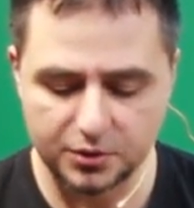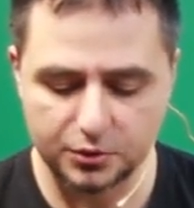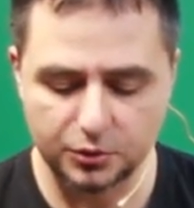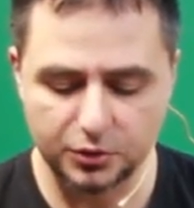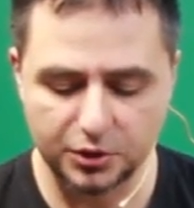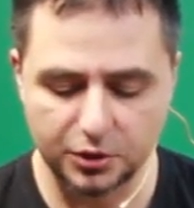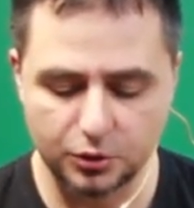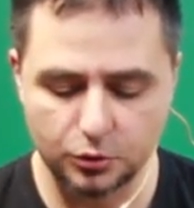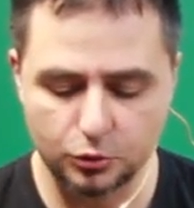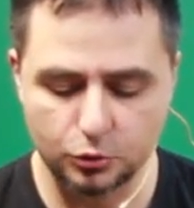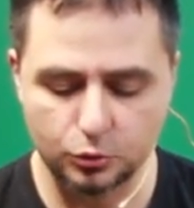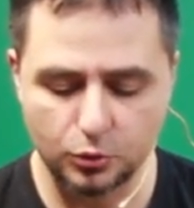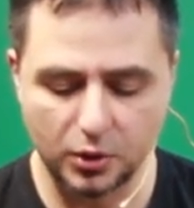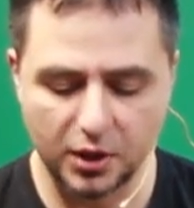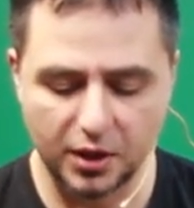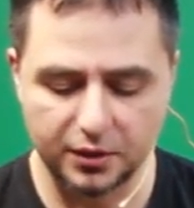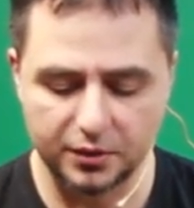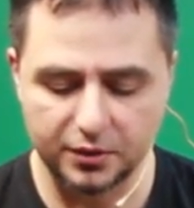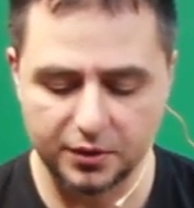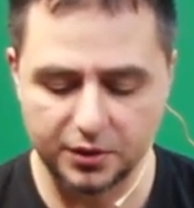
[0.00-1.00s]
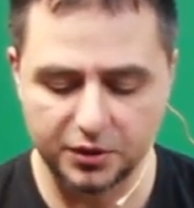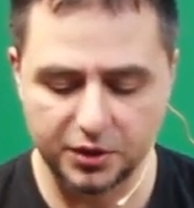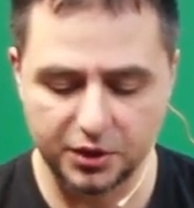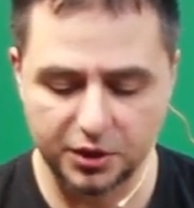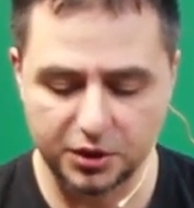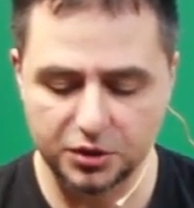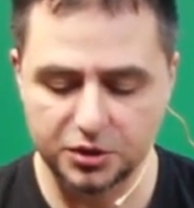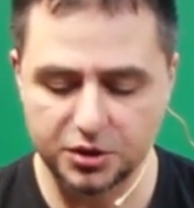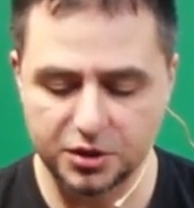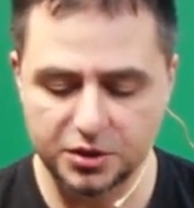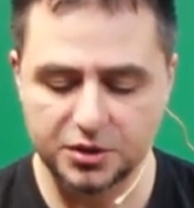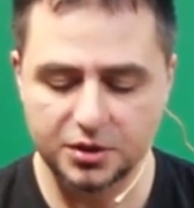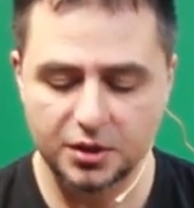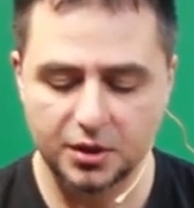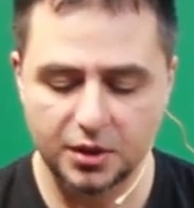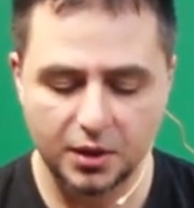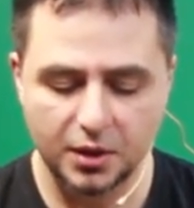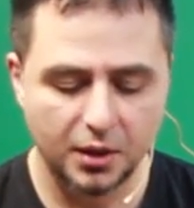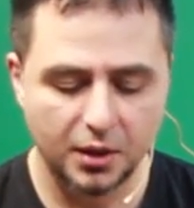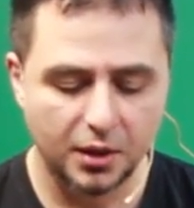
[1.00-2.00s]
You need to add the hinges.
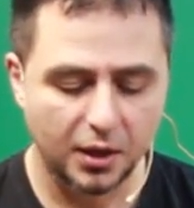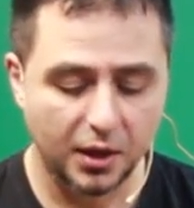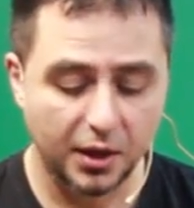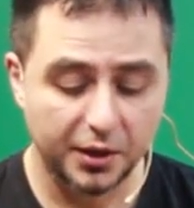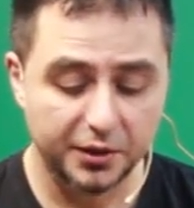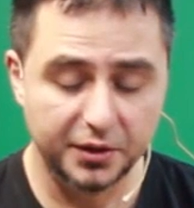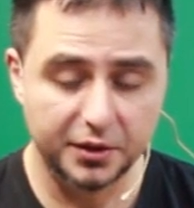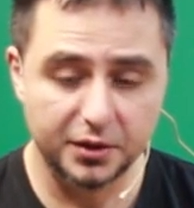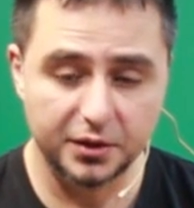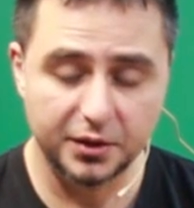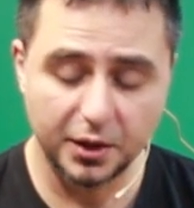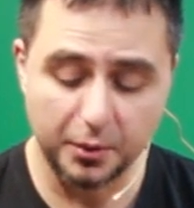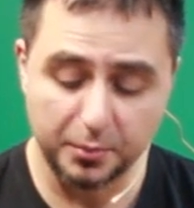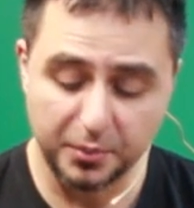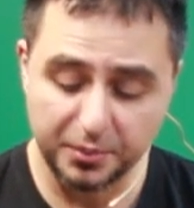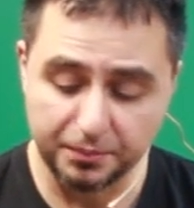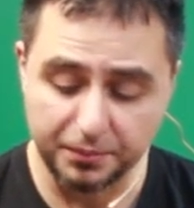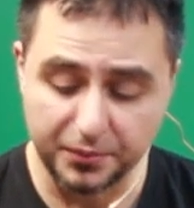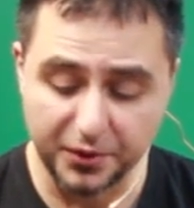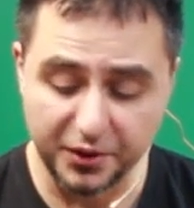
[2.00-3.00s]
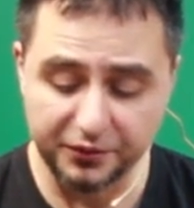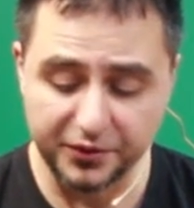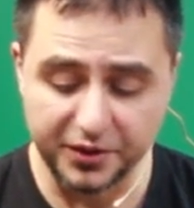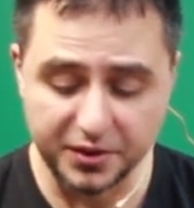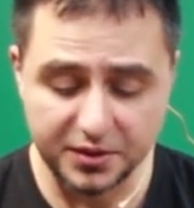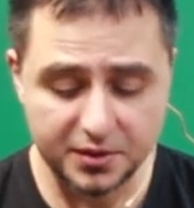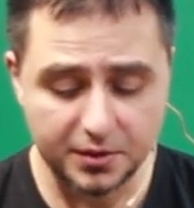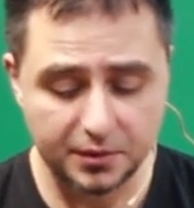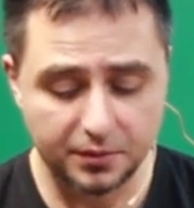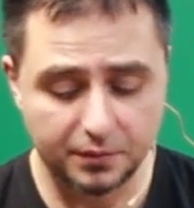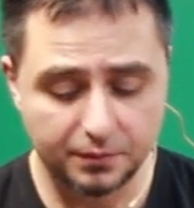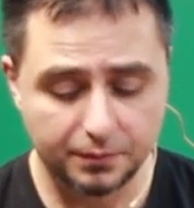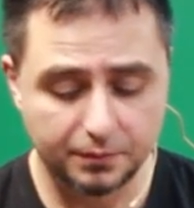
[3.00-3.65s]
I did the rivets.